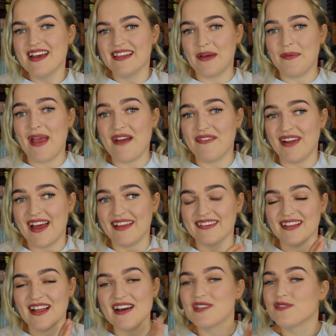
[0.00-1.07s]
that we haven't had in
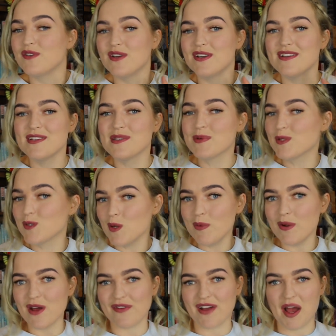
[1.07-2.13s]
the last few years with
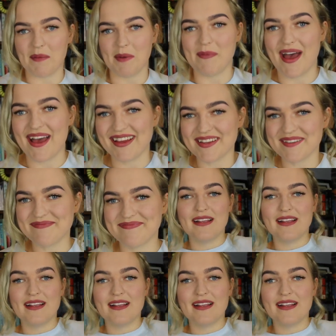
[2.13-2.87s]
Supanova coming back.